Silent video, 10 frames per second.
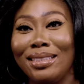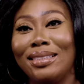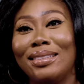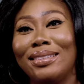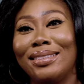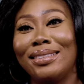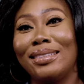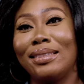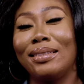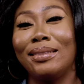
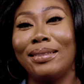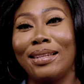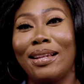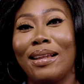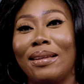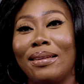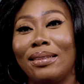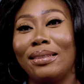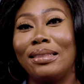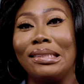
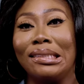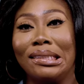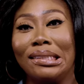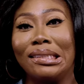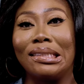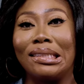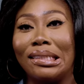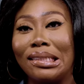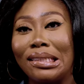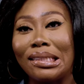
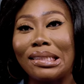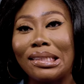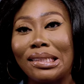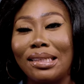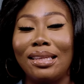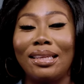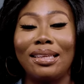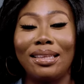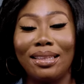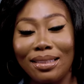
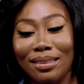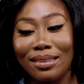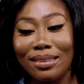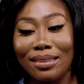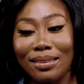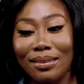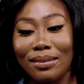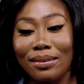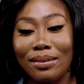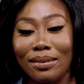No one is speaking in this clip.